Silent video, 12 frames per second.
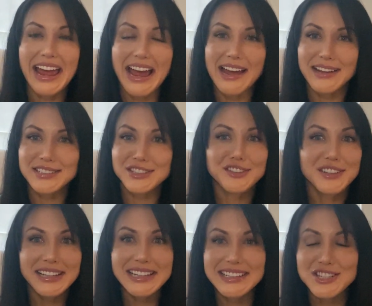and you're
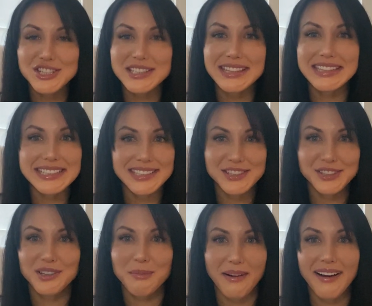gonna just listen to
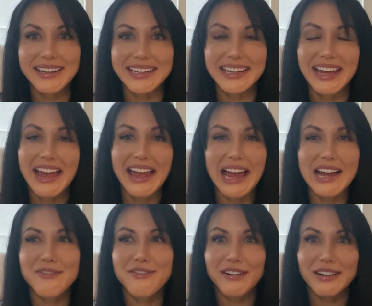your body
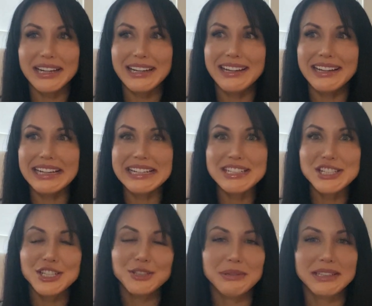and very
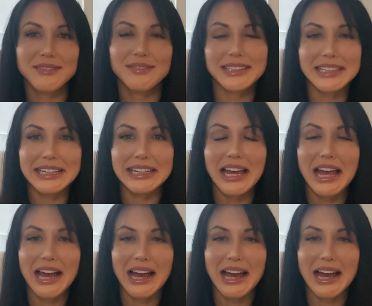intuitively